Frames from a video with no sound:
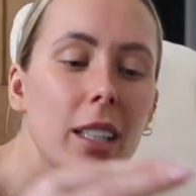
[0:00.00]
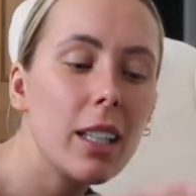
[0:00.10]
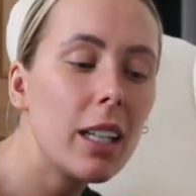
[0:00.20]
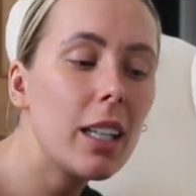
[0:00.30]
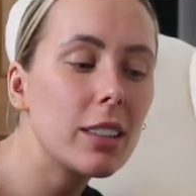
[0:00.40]

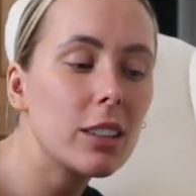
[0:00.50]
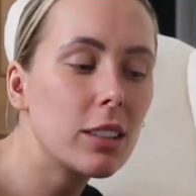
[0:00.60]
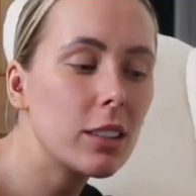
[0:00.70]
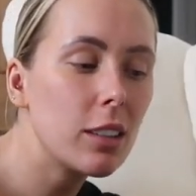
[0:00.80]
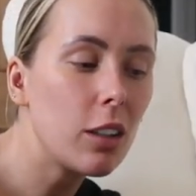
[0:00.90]
it's
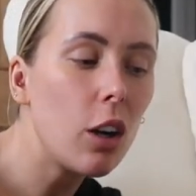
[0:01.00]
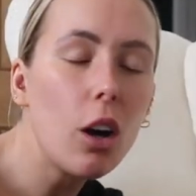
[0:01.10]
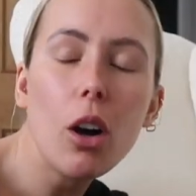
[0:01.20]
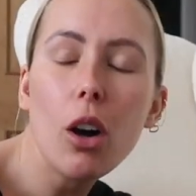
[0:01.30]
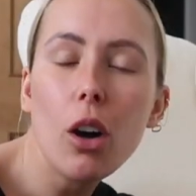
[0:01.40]

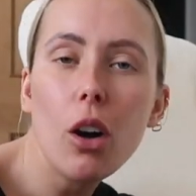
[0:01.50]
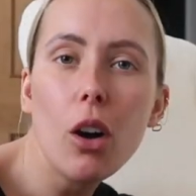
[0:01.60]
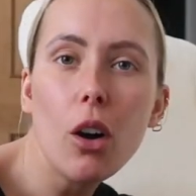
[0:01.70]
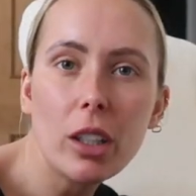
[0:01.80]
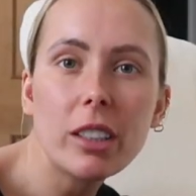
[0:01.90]

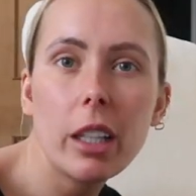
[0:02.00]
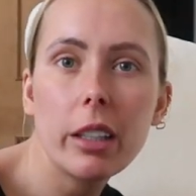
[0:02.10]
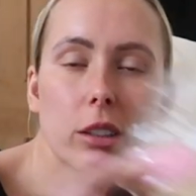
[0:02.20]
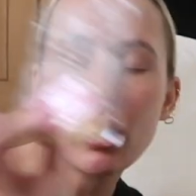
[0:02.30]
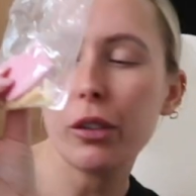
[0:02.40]
honestly
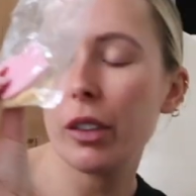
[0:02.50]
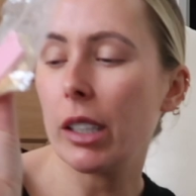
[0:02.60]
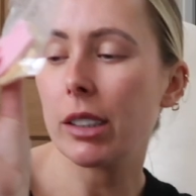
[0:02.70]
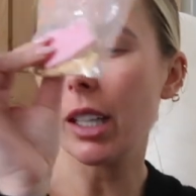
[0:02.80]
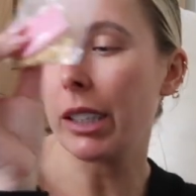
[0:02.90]
the
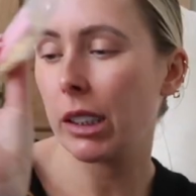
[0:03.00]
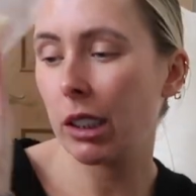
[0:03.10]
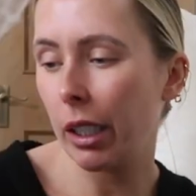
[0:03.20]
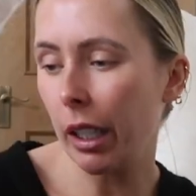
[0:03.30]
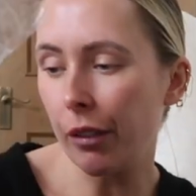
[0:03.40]
softest, nicest
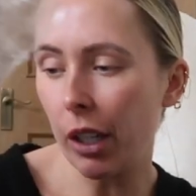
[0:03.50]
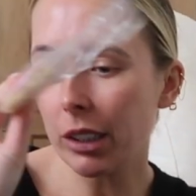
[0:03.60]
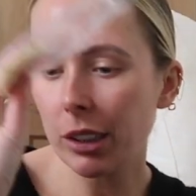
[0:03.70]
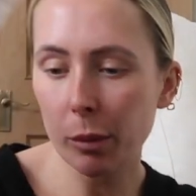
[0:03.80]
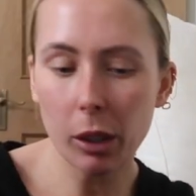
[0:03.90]
thing
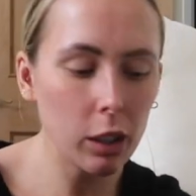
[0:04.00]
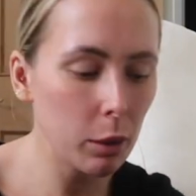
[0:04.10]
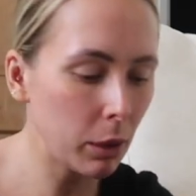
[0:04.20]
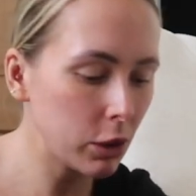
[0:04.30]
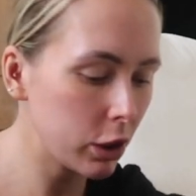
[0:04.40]
ever. So we're currently
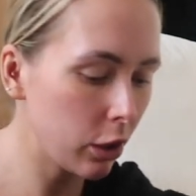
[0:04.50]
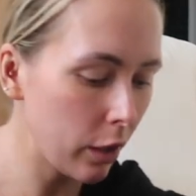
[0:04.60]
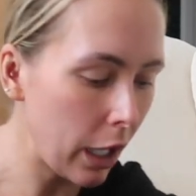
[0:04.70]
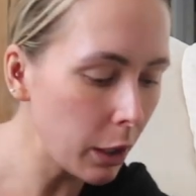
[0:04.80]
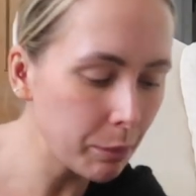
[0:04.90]
munching on
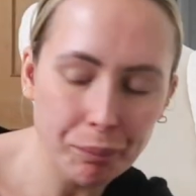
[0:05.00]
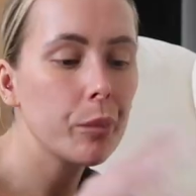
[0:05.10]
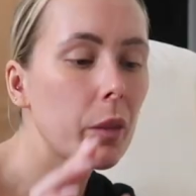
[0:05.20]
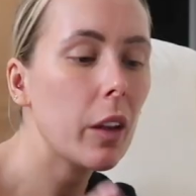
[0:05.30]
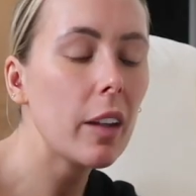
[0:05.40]
that.
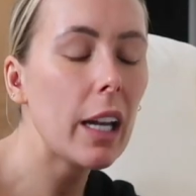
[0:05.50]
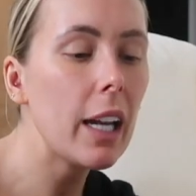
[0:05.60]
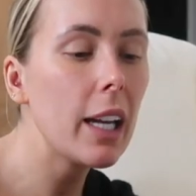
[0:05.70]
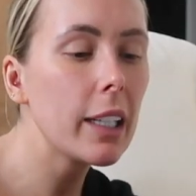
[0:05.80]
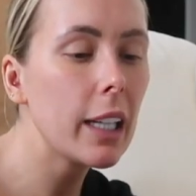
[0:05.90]
The
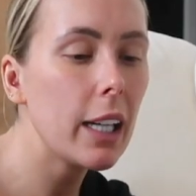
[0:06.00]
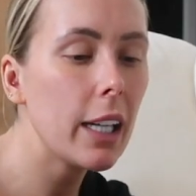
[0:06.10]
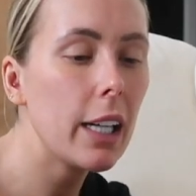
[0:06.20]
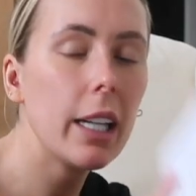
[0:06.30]
Hair Care